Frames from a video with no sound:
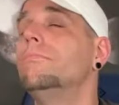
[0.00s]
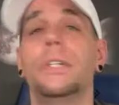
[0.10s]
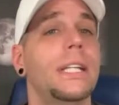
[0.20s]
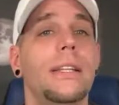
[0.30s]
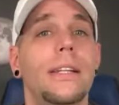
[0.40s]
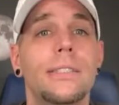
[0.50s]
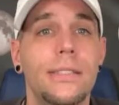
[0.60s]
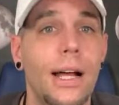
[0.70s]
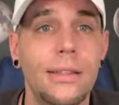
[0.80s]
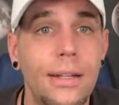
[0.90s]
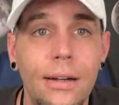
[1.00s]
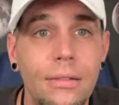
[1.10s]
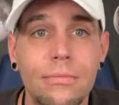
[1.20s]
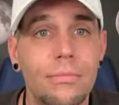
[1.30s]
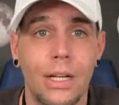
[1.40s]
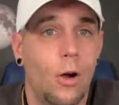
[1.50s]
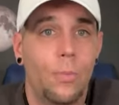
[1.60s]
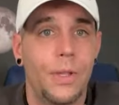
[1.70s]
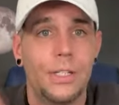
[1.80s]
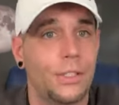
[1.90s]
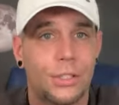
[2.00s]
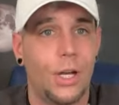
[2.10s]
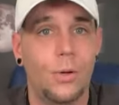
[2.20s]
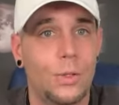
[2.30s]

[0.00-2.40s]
pretend that it's not there, and hope that it just goes